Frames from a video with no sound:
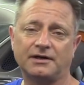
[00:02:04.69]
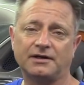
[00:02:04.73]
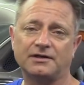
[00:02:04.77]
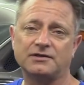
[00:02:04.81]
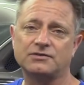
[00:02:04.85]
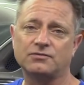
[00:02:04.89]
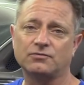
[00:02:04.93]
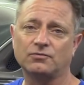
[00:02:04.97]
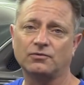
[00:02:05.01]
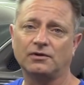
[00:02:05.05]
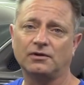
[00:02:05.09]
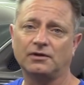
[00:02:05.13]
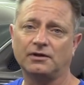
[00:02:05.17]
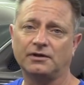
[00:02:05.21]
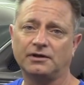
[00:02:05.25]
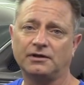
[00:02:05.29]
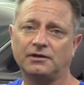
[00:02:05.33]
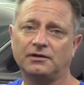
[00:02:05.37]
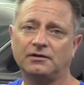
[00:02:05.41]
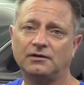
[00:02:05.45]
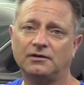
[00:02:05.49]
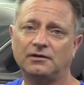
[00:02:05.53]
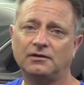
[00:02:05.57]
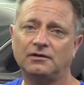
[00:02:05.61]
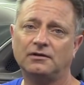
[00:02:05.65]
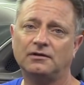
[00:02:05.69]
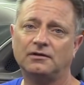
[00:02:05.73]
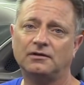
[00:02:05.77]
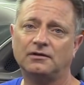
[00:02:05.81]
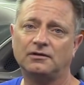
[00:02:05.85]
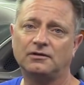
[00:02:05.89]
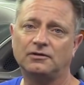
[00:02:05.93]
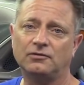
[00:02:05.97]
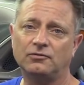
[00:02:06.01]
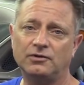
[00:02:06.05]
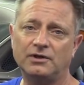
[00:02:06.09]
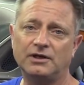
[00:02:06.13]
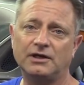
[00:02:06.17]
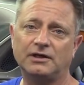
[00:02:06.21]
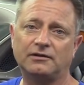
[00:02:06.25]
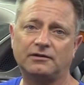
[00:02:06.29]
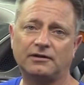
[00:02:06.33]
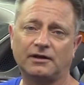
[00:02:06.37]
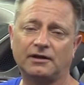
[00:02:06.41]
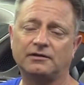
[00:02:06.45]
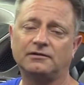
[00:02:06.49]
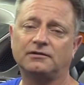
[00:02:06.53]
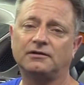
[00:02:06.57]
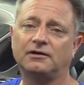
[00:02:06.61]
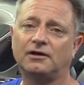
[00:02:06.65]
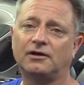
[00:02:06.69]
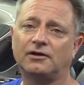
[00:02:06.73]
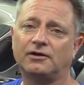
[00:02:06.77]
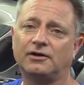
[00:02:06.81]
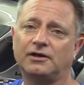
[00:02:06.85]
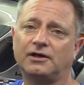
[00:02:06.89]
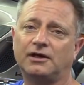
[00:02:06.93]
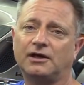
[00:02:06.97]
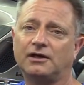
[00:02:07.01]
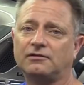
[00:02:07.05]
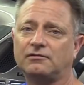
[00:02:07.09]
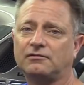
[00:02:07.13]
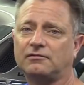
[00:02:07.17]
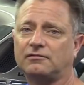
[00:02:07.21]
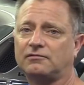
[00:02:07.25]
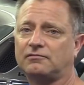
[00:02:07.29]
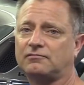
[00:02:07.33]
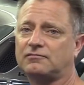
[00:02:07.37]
It's really unique that you get